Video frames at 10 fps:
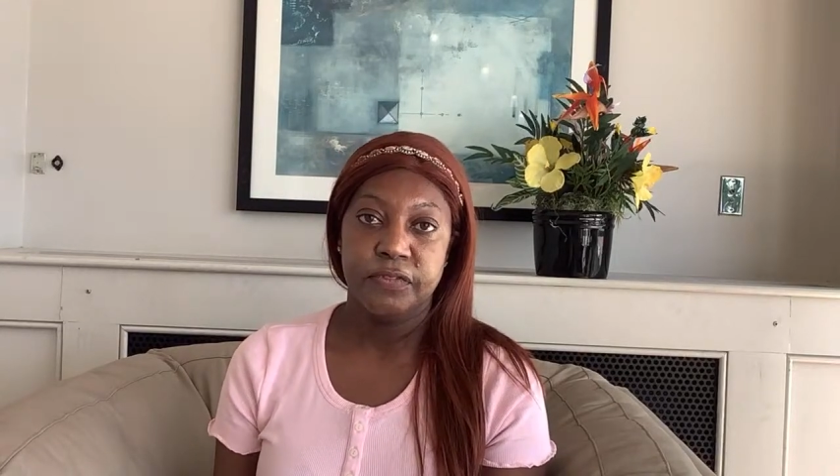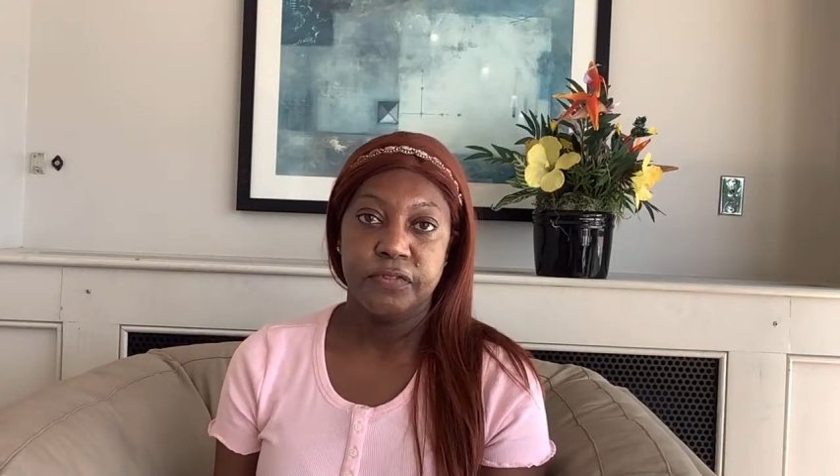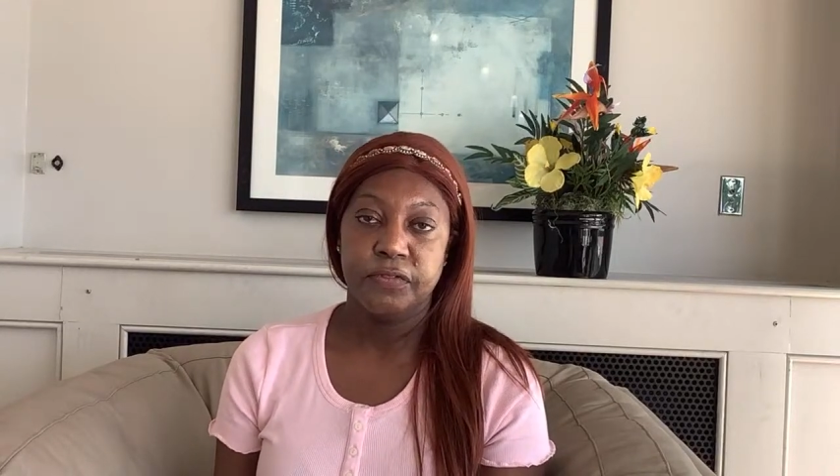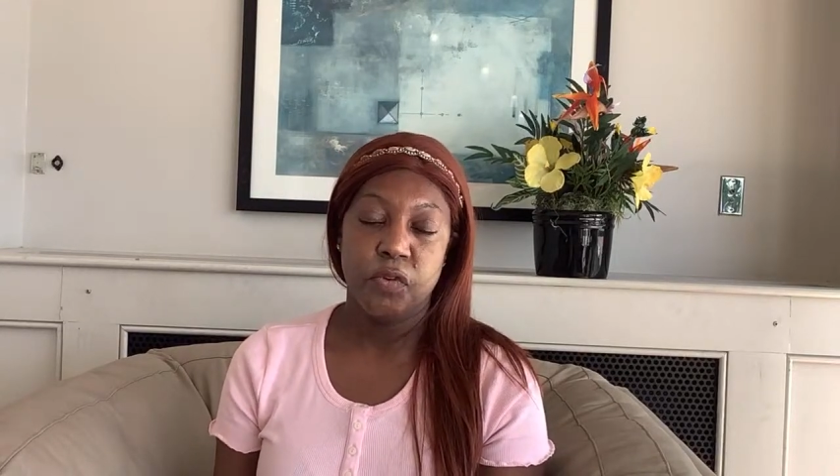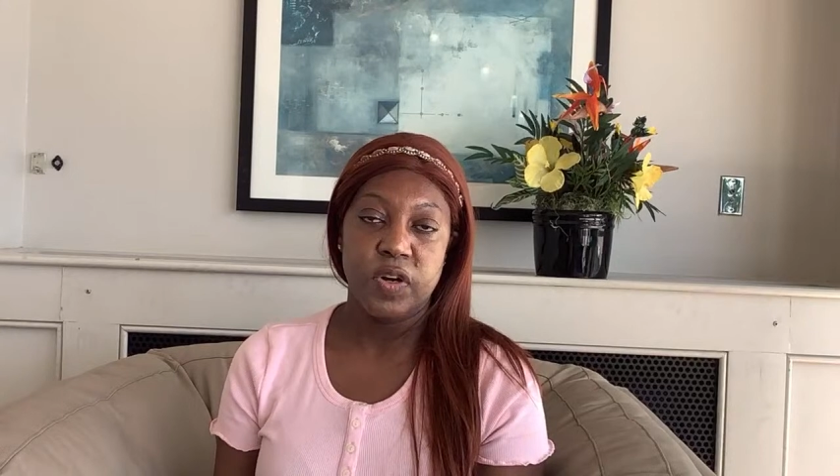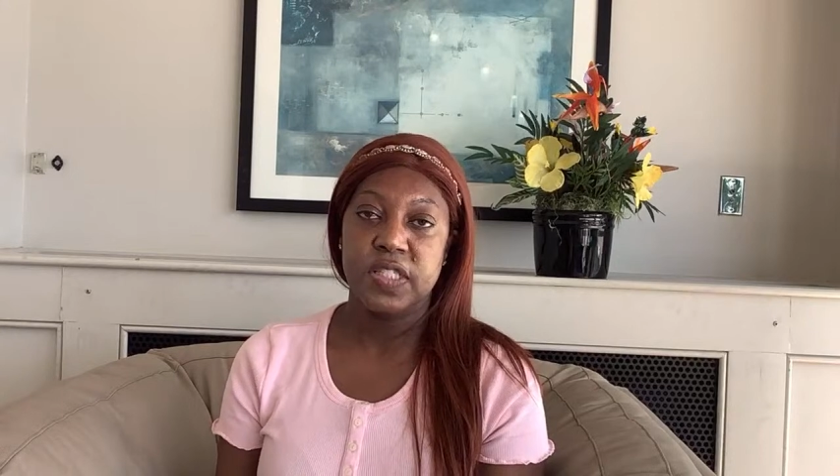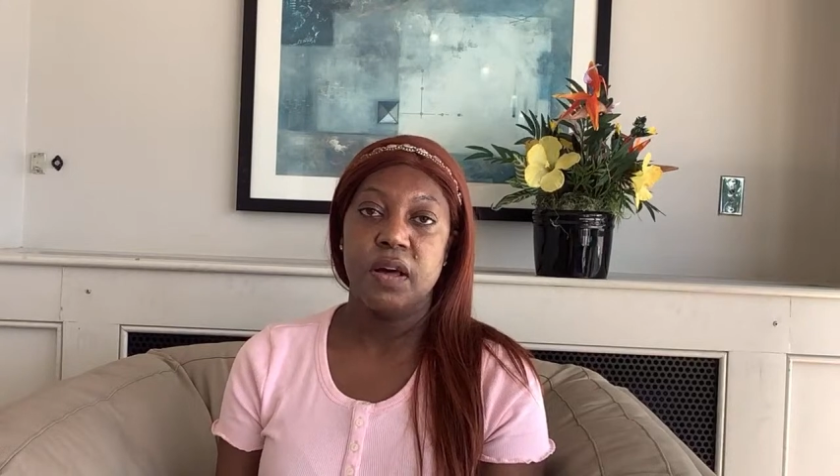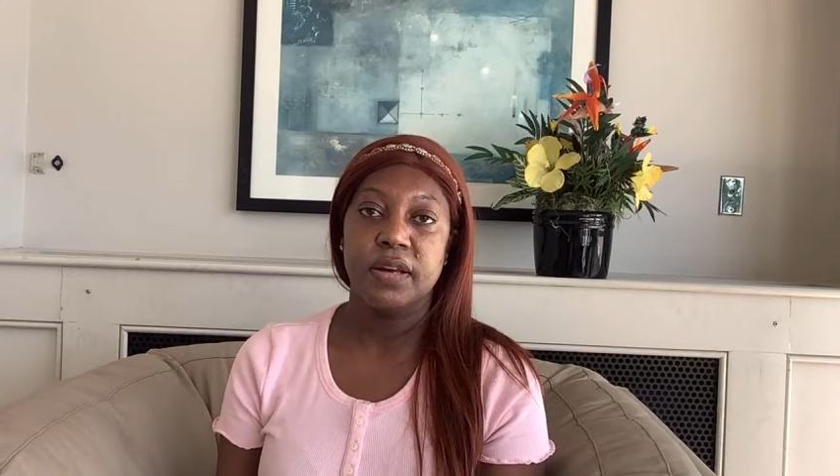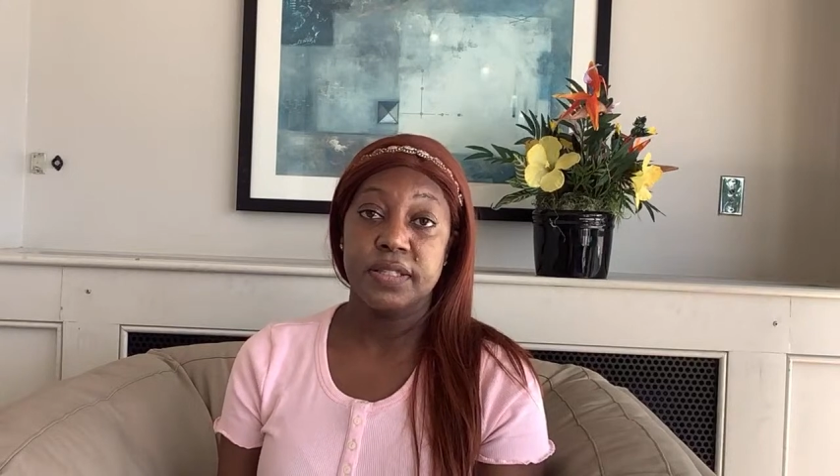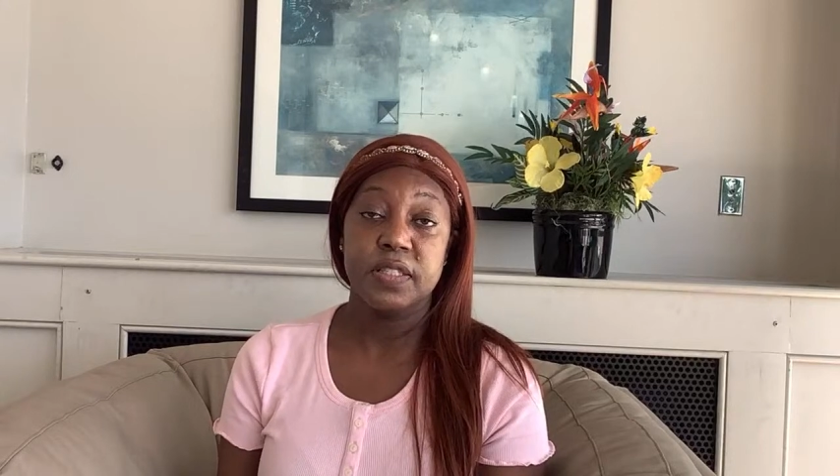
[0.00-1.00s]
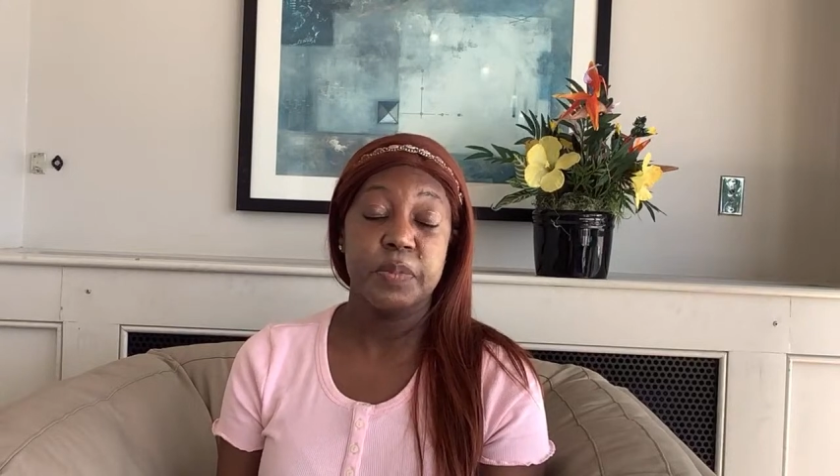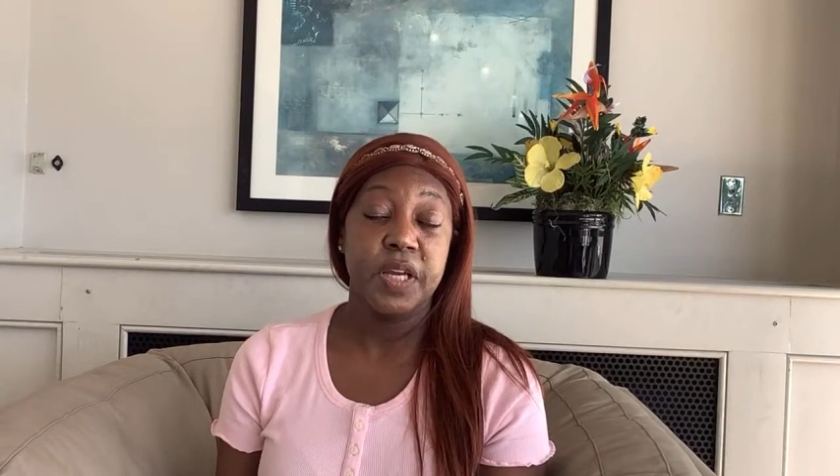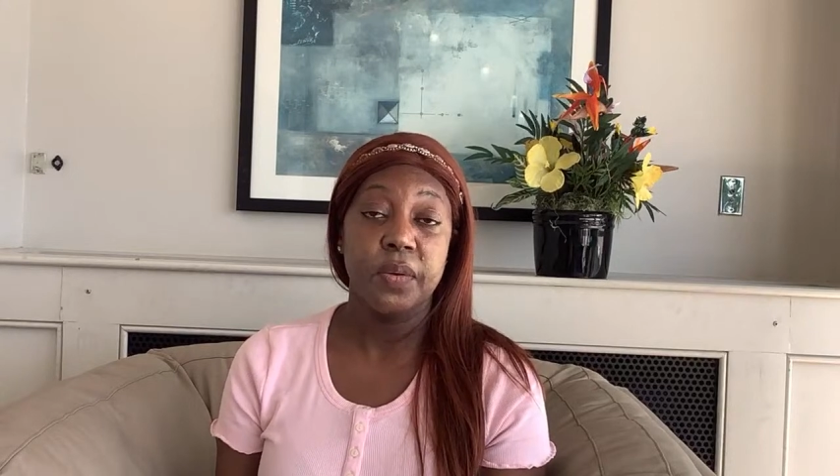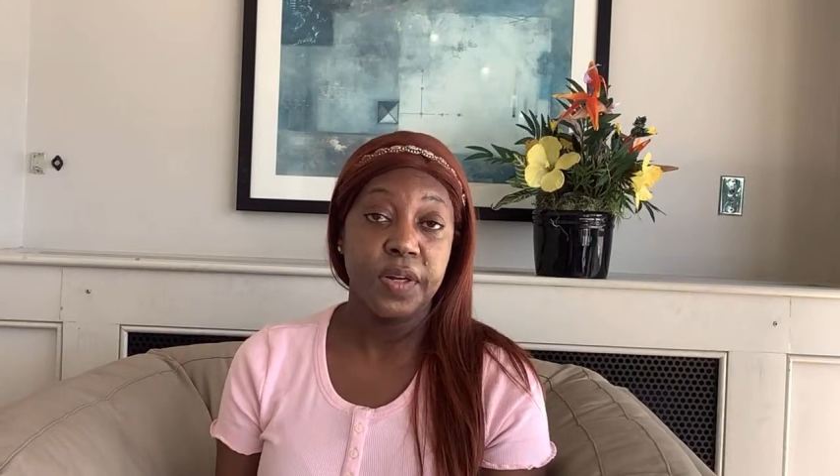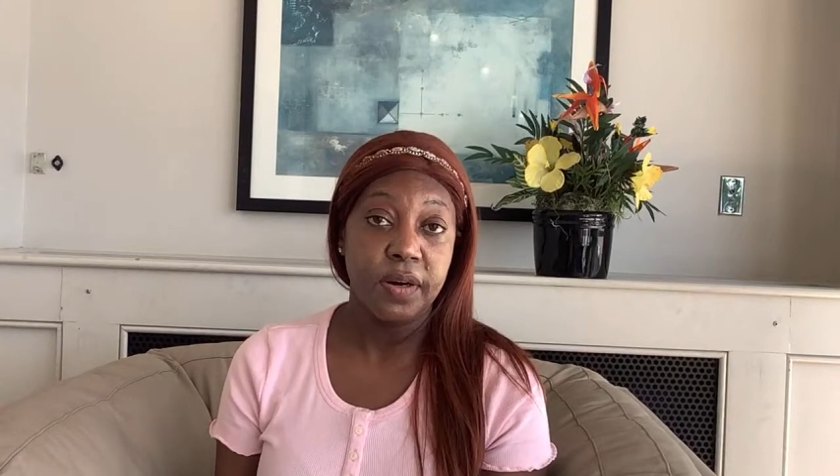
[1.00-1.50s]
for as long as it's been
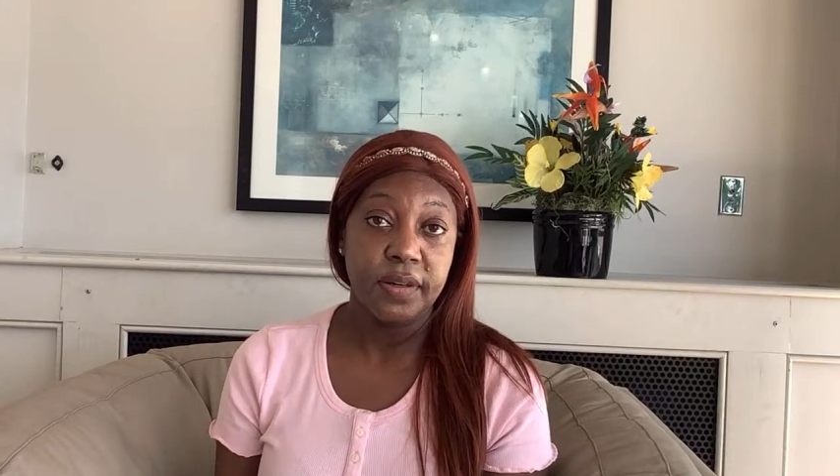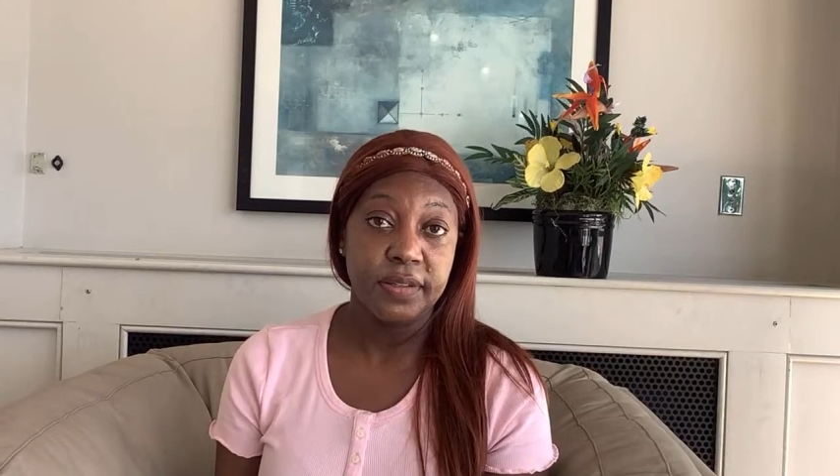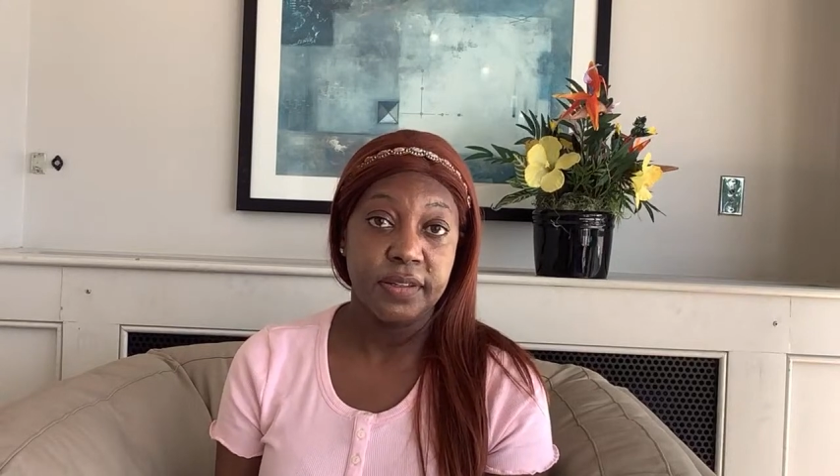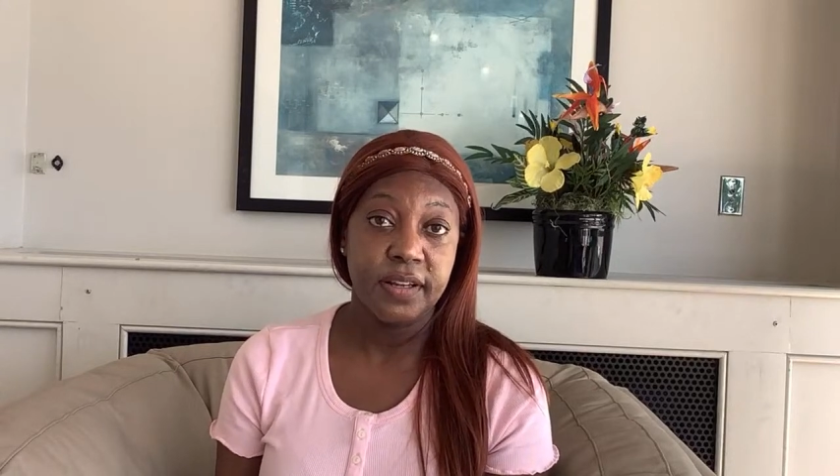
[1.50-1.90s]
going on.